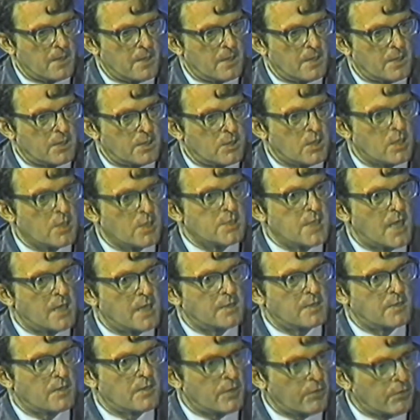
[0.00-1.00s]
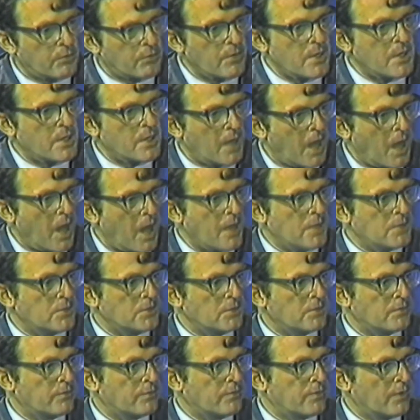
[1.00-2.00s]
It turns out there are three
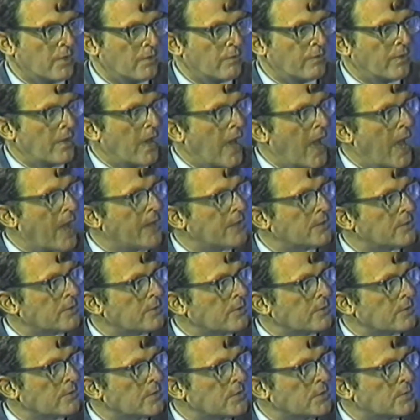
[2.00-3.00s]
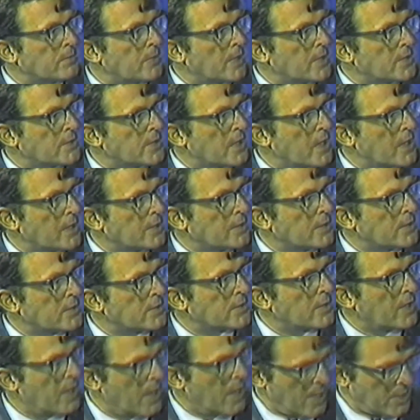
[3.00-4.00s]
kinds of attitudes by
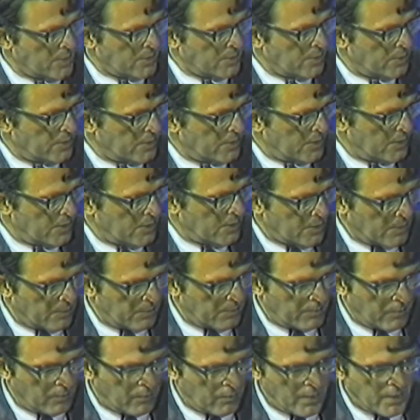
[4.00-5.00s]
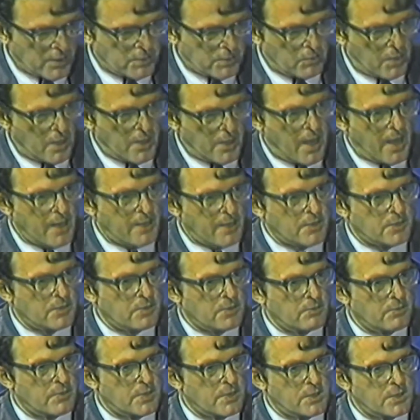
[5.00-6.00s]
scientists to hazards. There's one
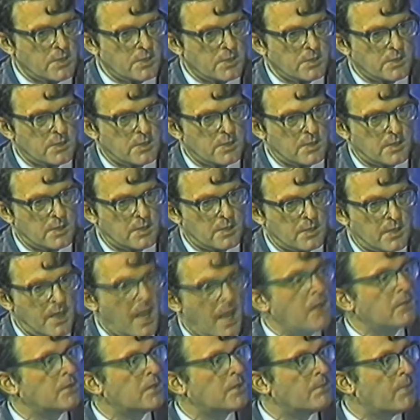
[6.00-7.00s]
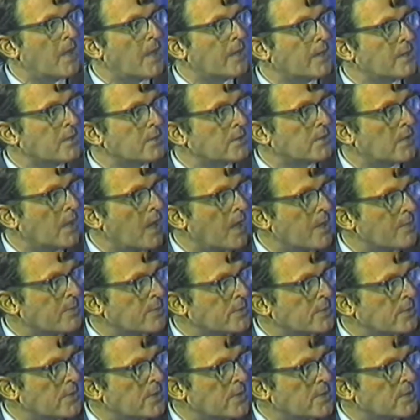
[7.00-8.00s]
attitude which is the count the body's
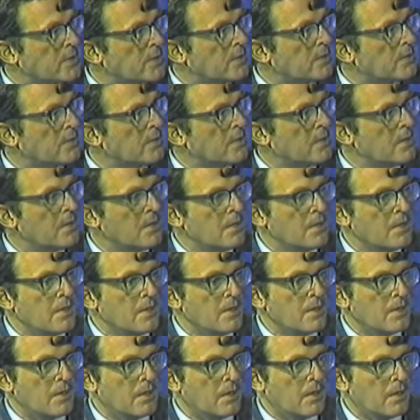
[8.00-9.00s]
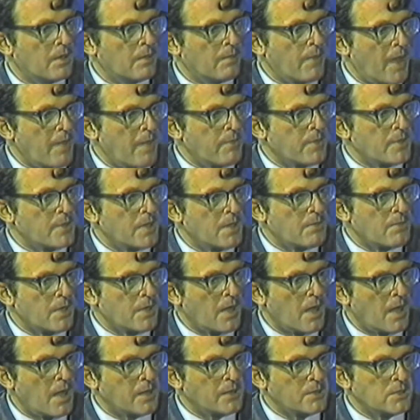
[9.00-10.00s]
types. These are
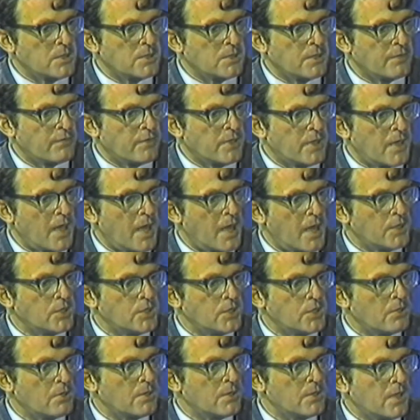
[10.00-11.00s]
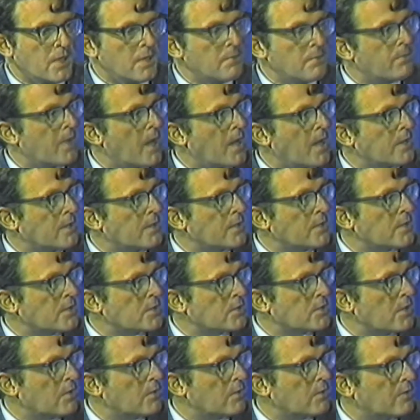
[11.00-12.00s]
epidemiologists. If you can't show a dead body,
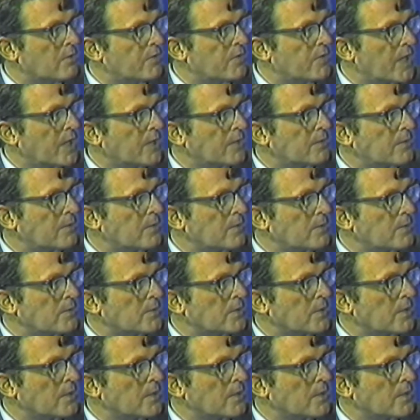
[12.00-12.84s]
there's no effect, you see.